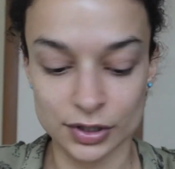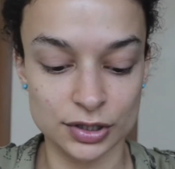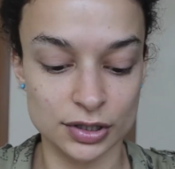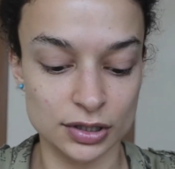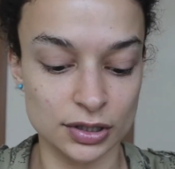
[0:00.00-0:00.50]

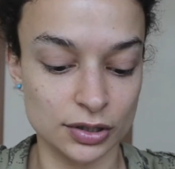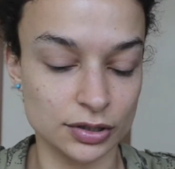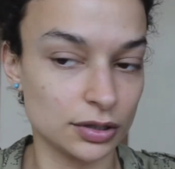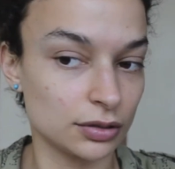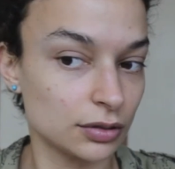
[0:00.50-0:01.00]
just
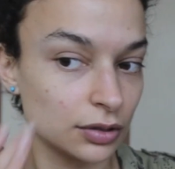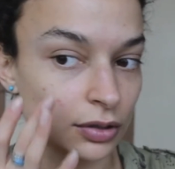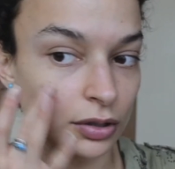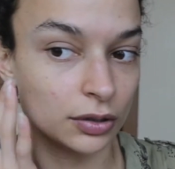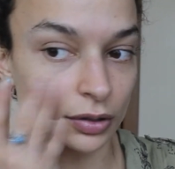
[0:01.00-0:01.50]
looks a
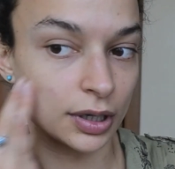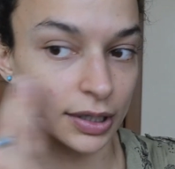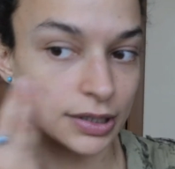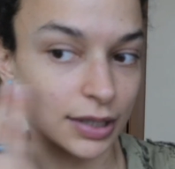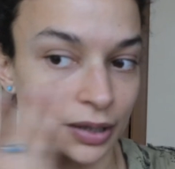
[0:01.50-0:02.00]
lot
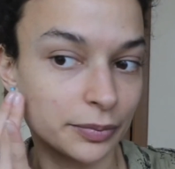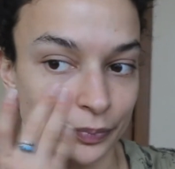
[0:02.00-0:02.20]
nicer.